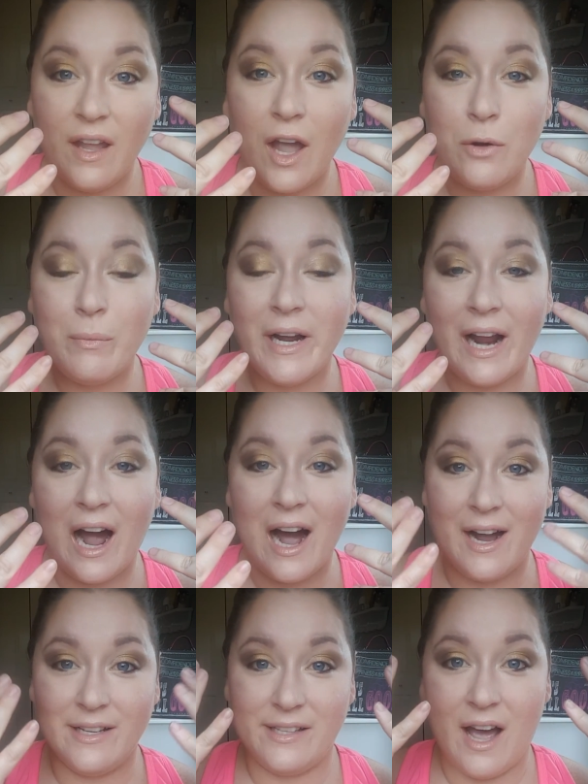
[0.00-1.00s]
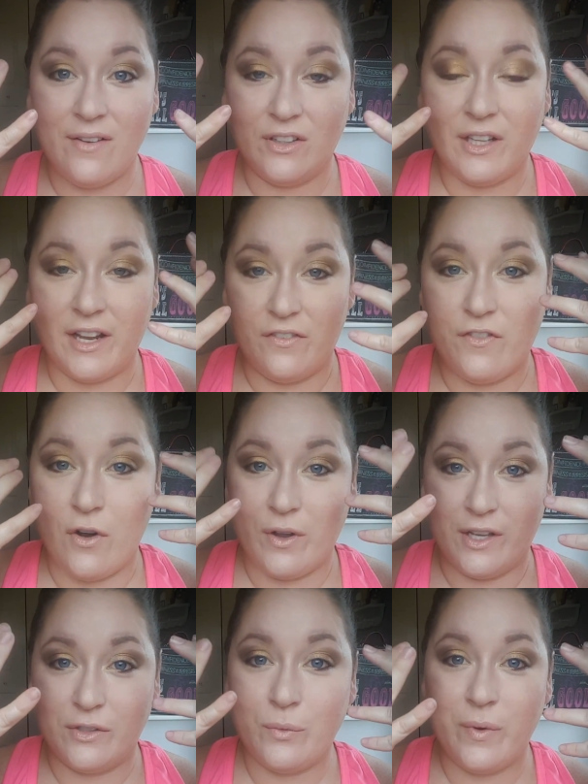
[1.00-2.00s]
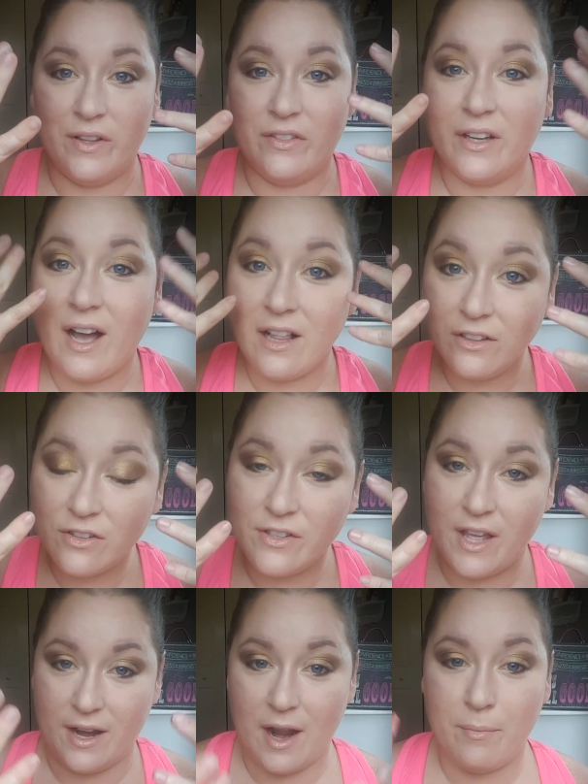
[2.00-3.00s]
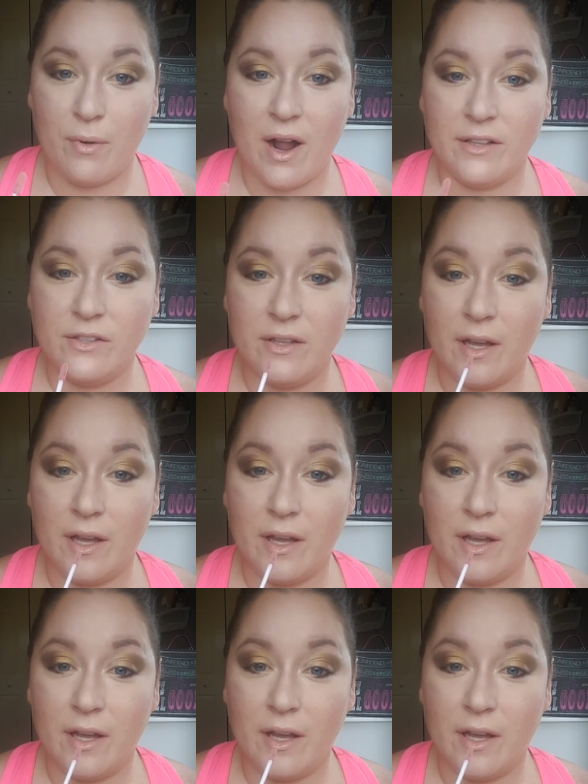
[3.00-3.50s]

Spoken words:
and my eyes have a lot of focus with the colors that I brought to